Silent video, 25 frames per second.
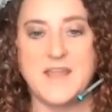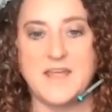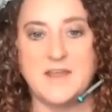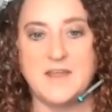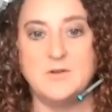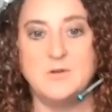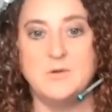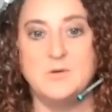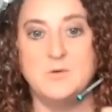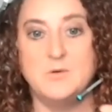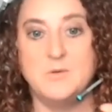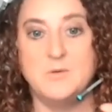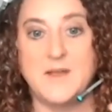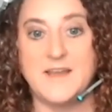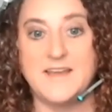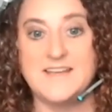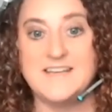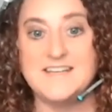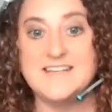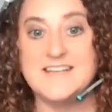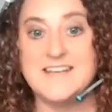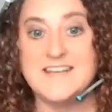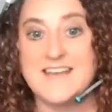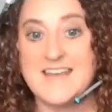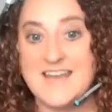had who do I
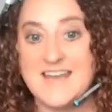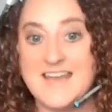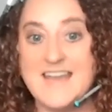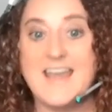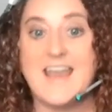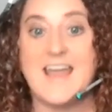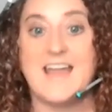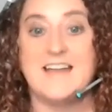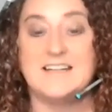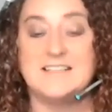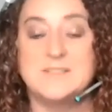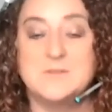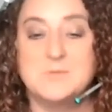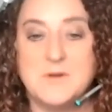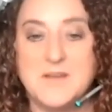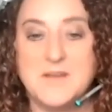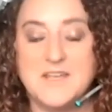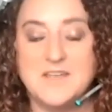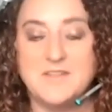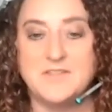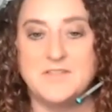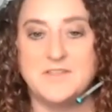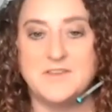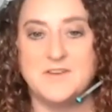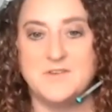need to connect
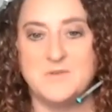with